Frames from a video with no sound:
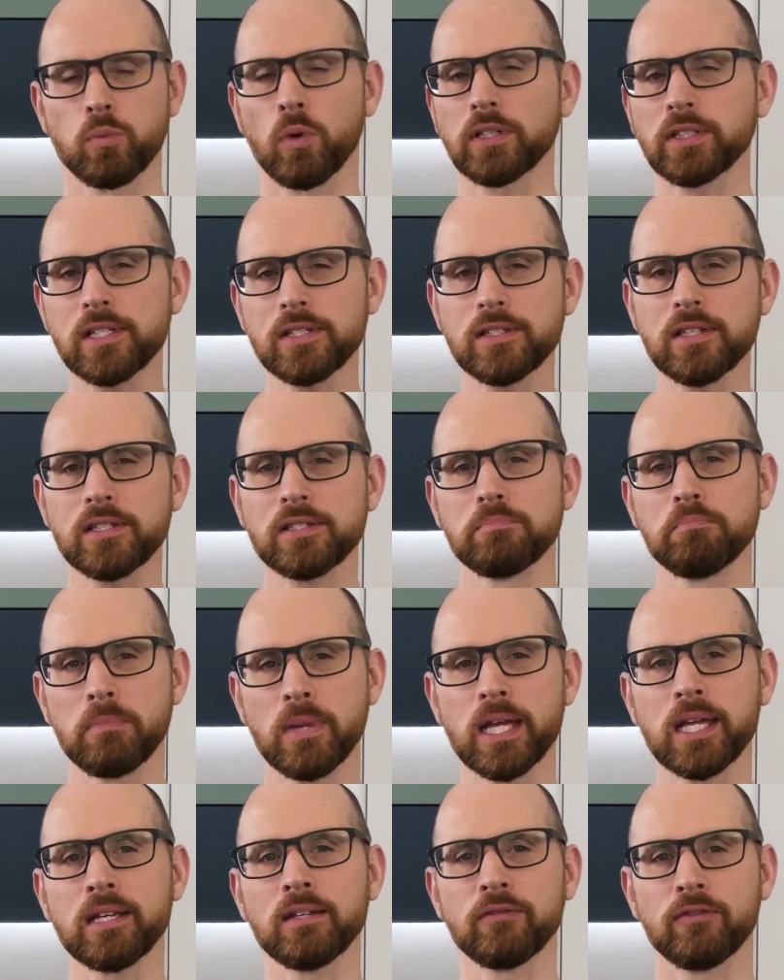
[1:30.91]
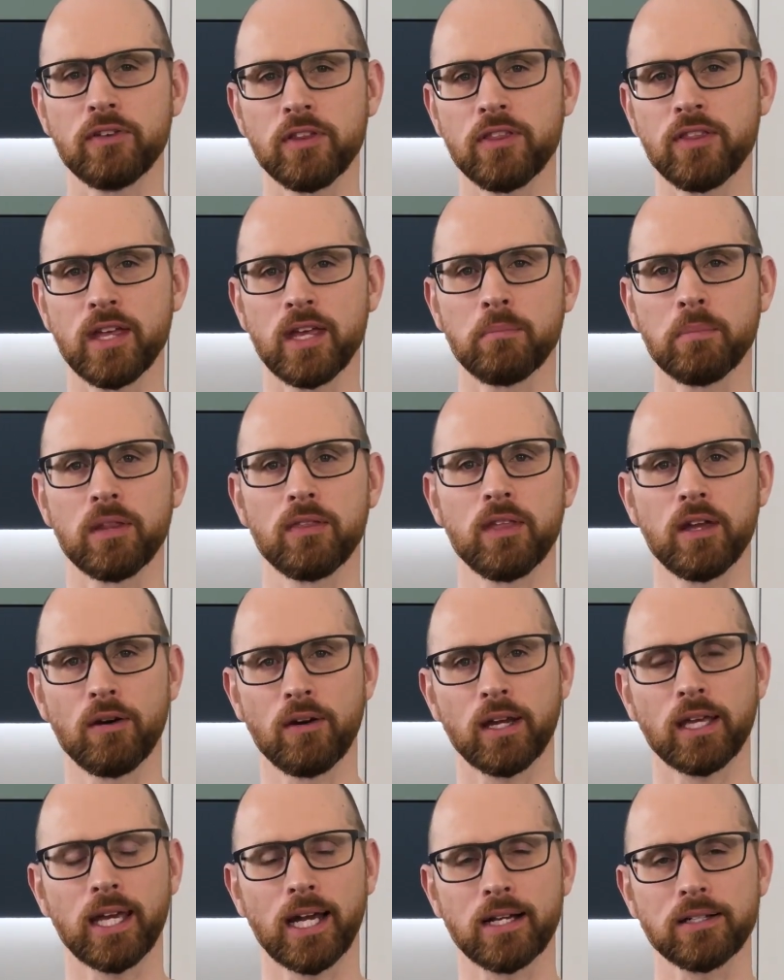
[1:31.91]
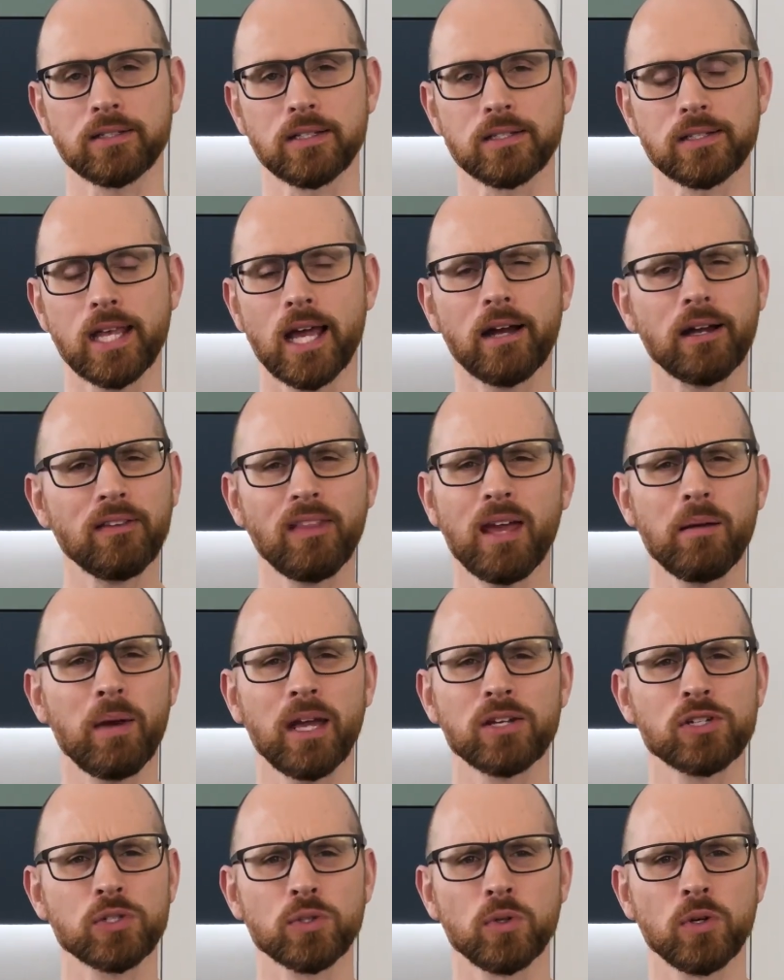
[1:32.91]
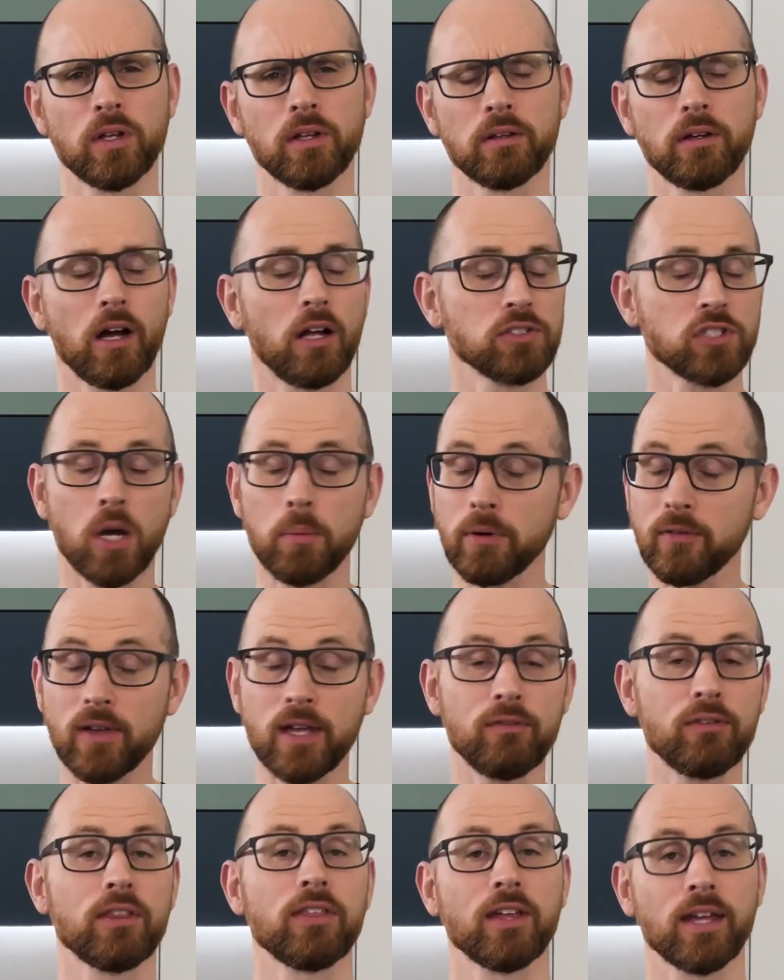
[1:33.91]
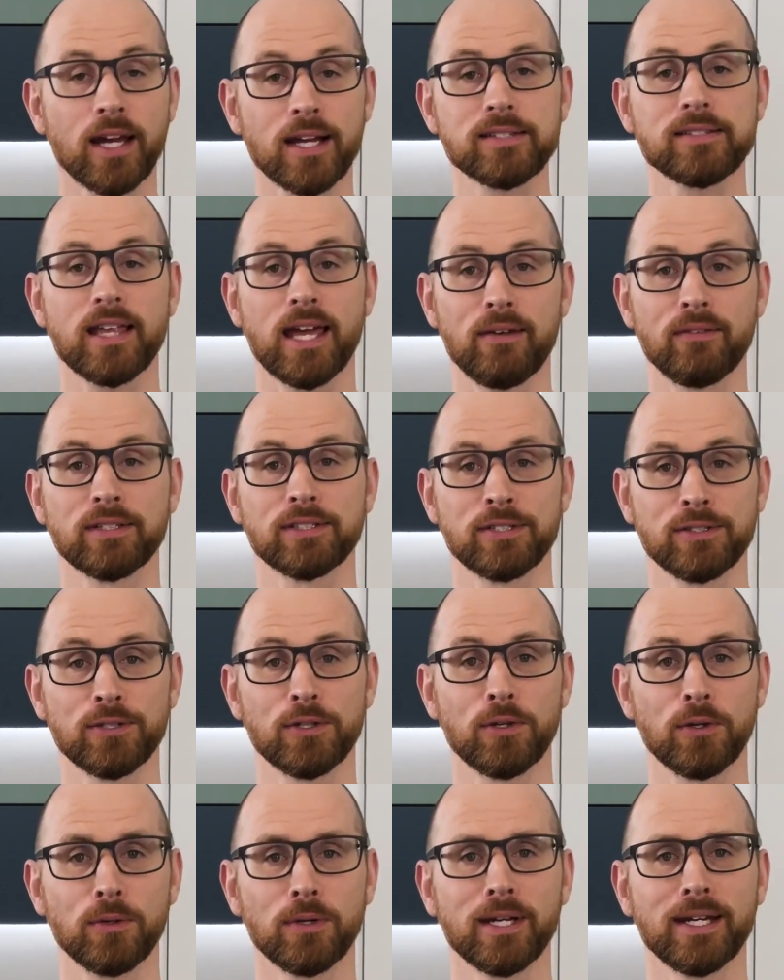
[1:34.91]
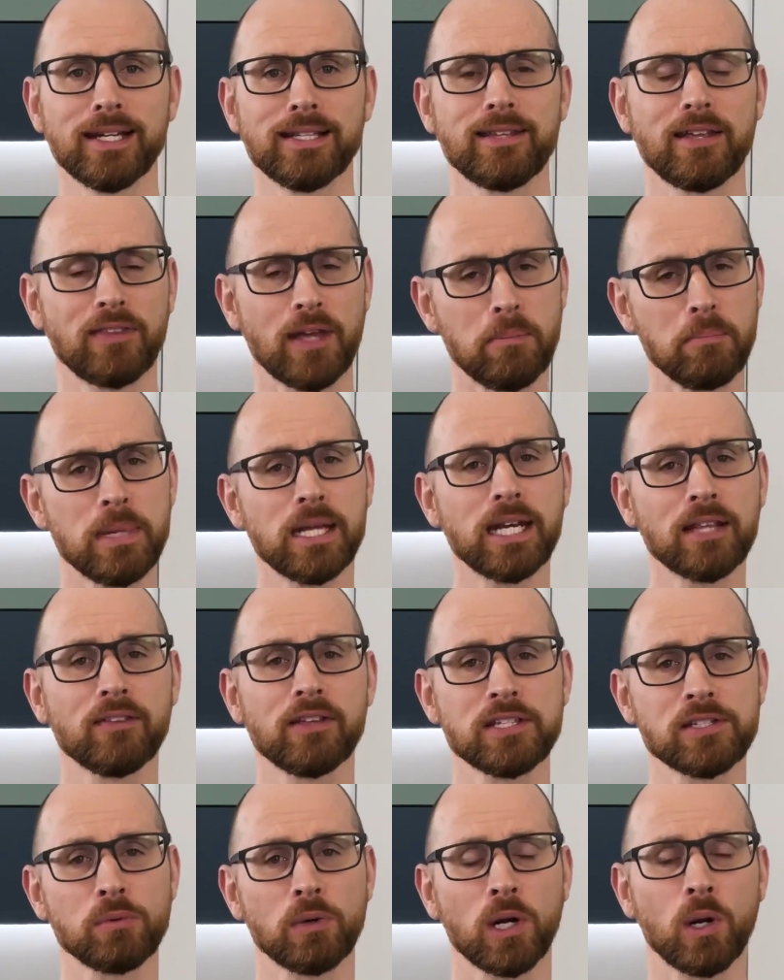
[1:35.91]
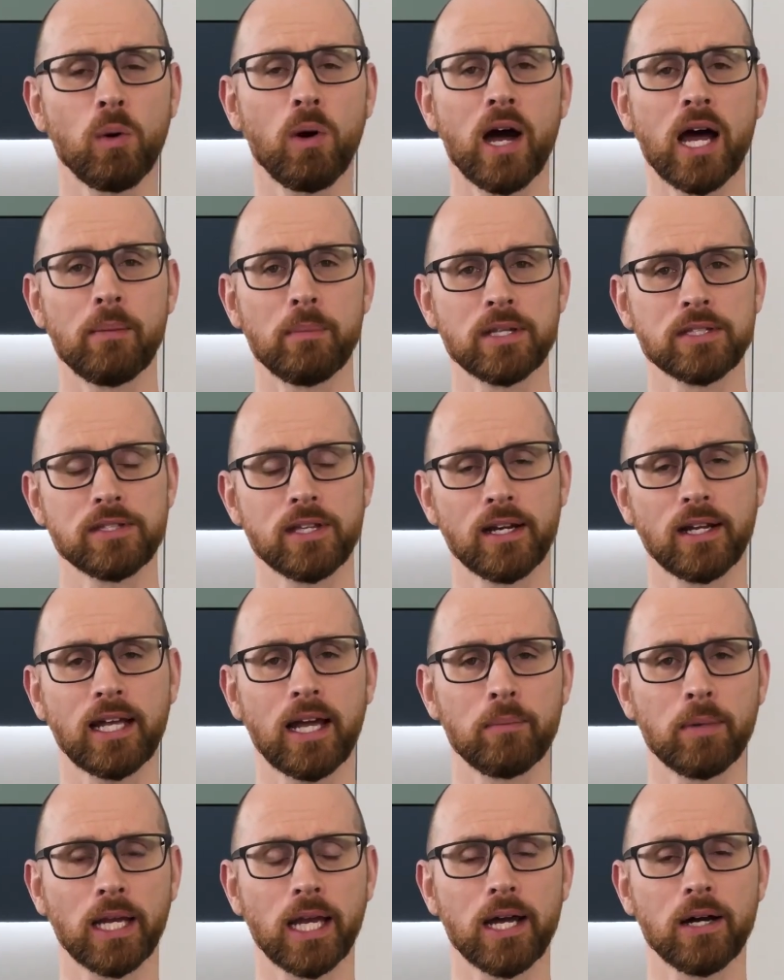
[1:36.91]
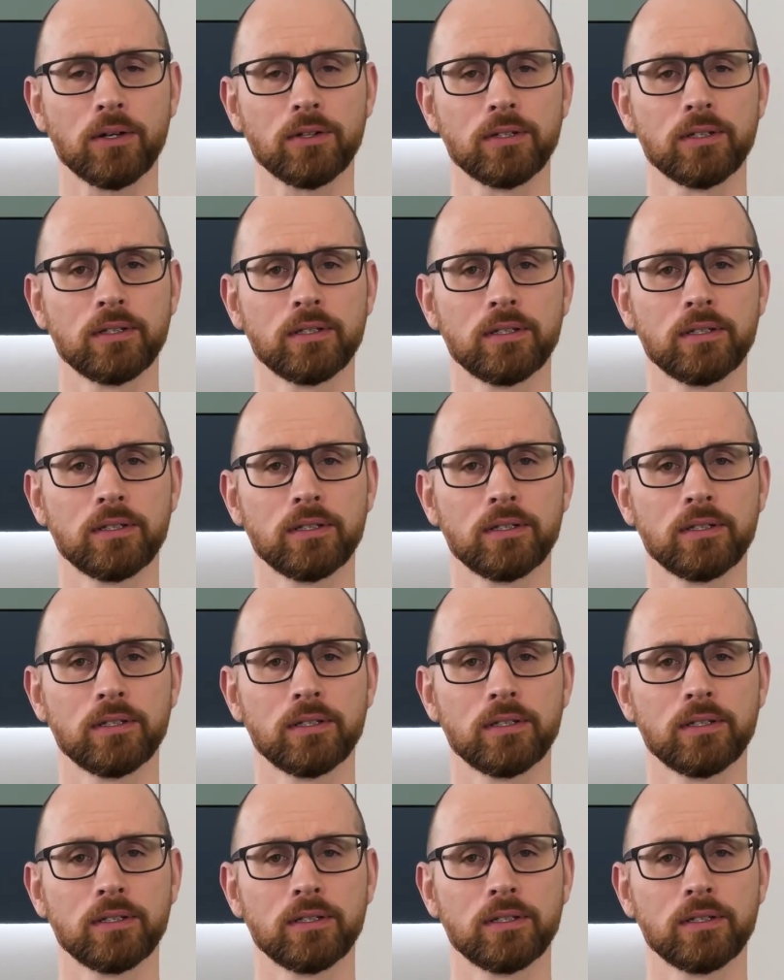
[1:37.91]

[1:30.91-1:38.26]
What does this mean for them and their accountants? How can they make sure, on top of everything else they're having to do, that they're meeting these requirements that are coming out?